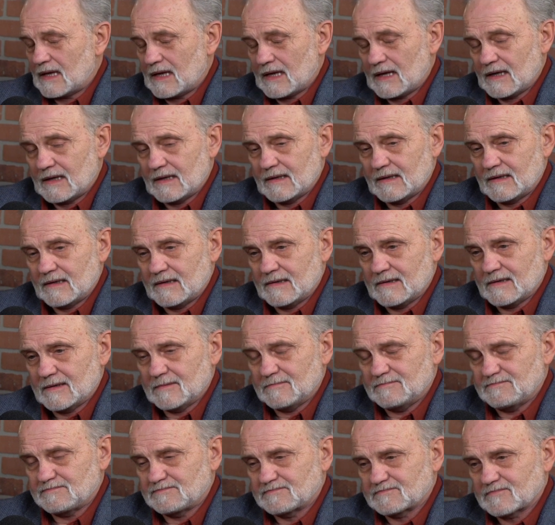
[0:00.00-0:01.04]

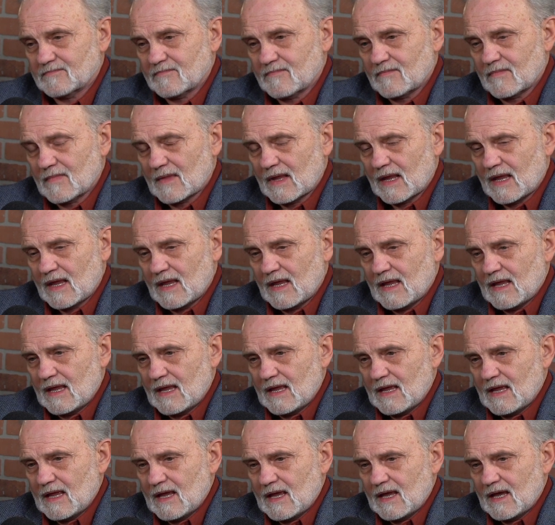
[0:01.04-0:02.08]
And
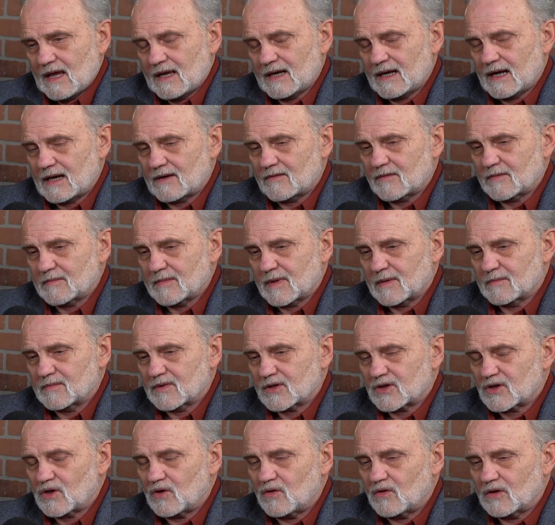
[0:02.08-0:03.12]
I
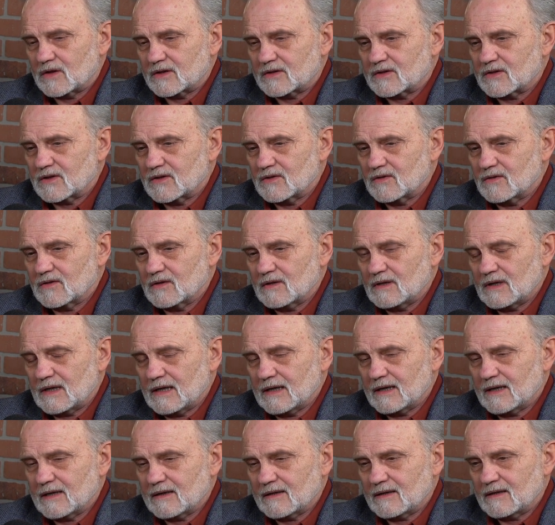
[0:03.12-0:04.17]
remember going to,
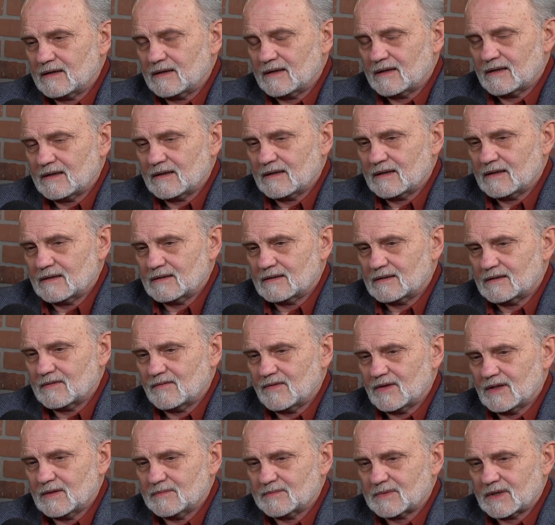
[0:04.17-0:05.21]
I had
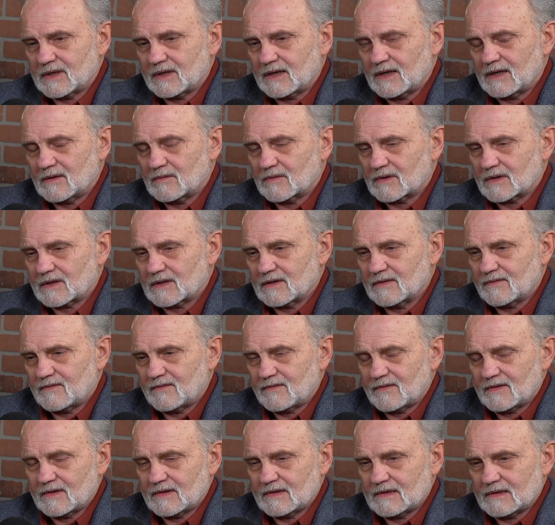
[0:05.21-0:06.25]
developed a network
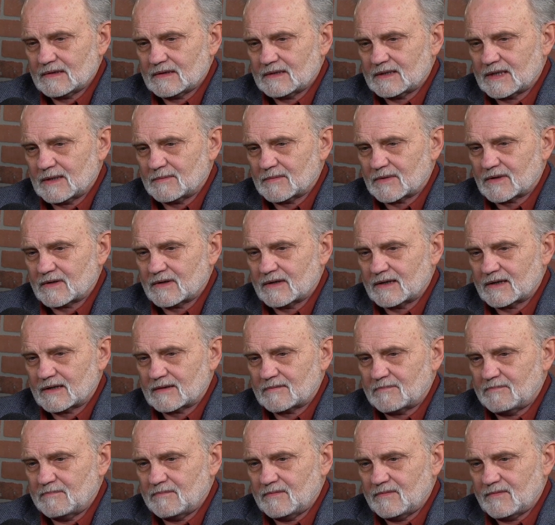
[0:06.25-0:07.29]
of Democratic
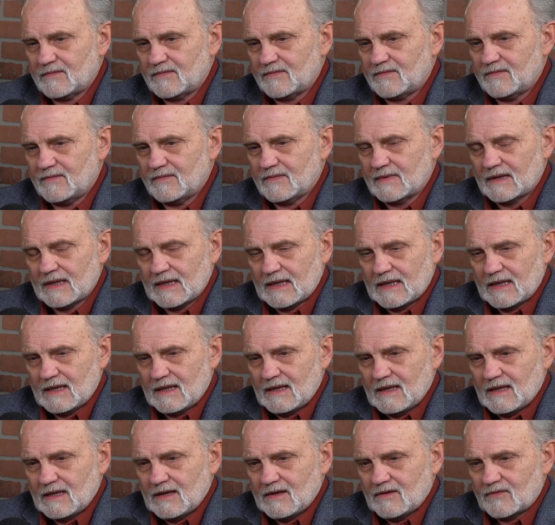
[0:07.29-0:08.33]

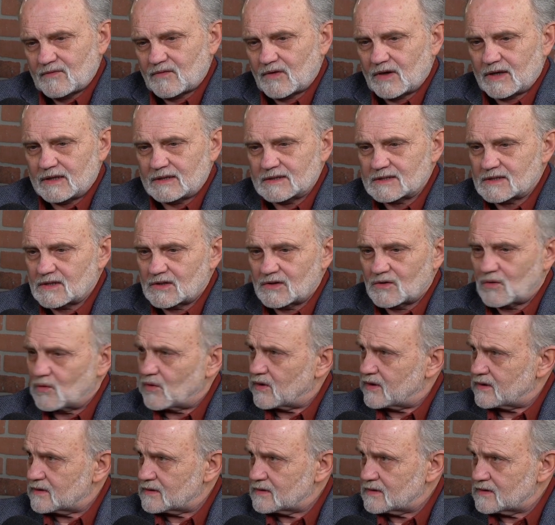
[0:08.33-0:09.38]
friends,
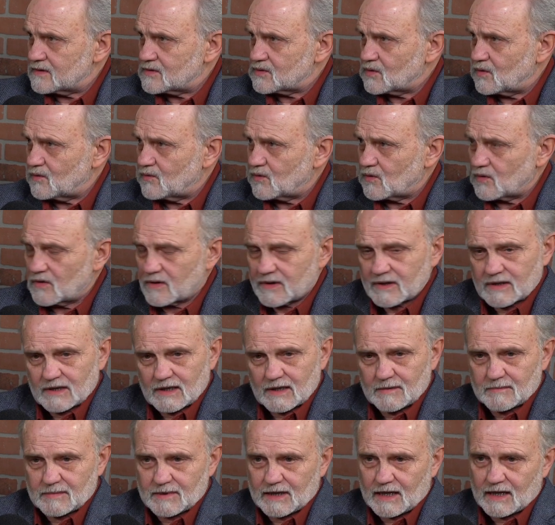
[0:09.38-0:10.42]
lawyers, and so forth, and
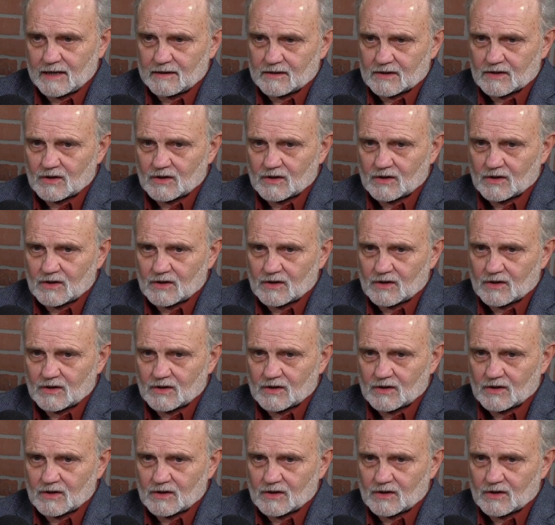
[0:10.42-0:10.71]
I began